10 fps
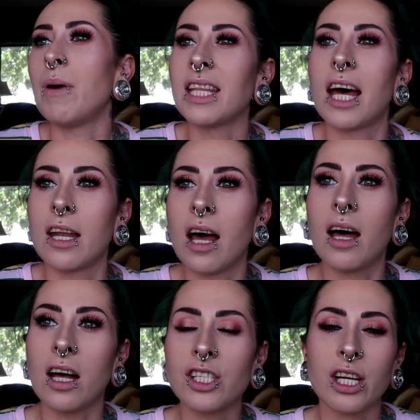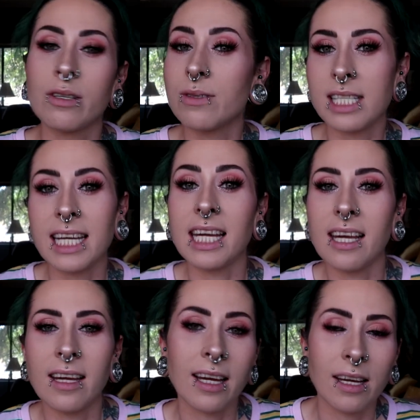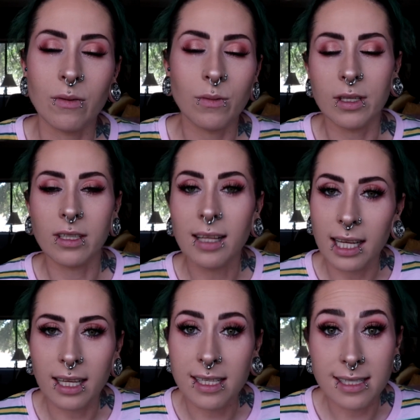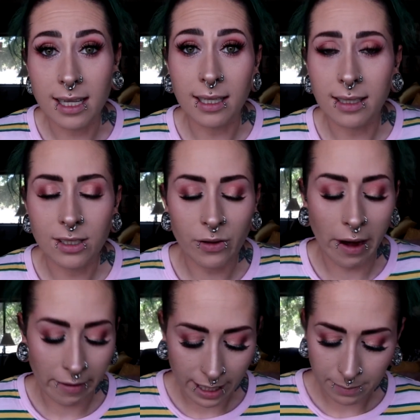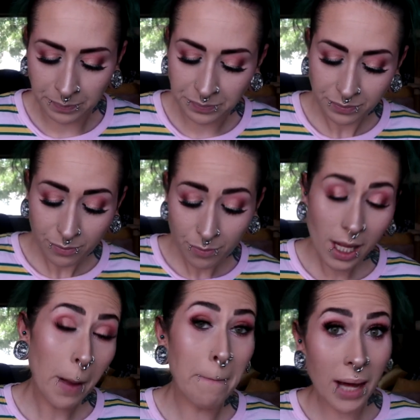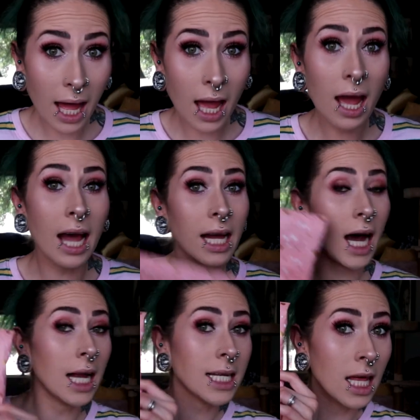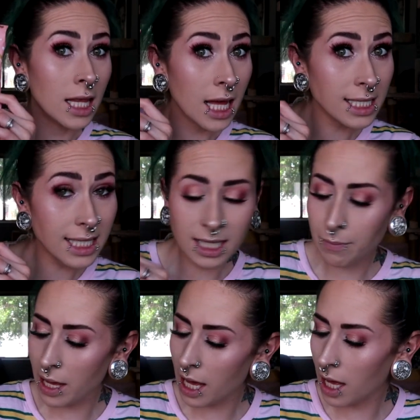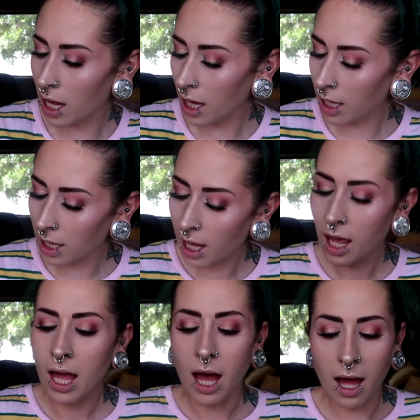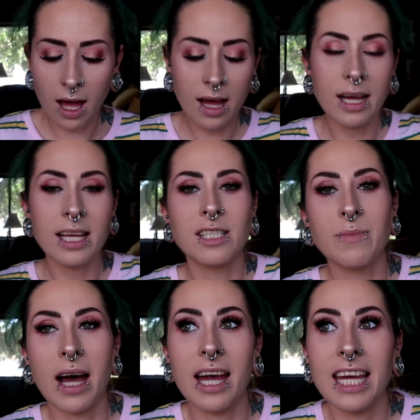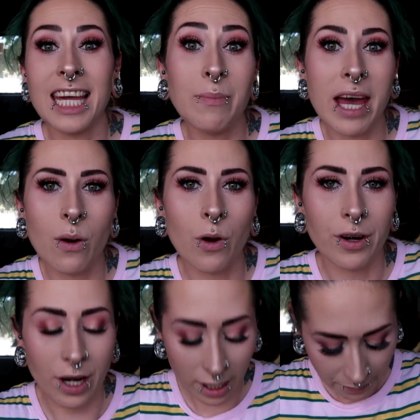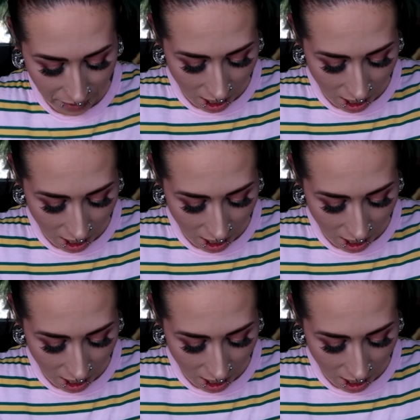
But then uh, I'll show you Ziggy and it'll clean his little terrarium. But I got this in the mail. Uh, it's my eBay order.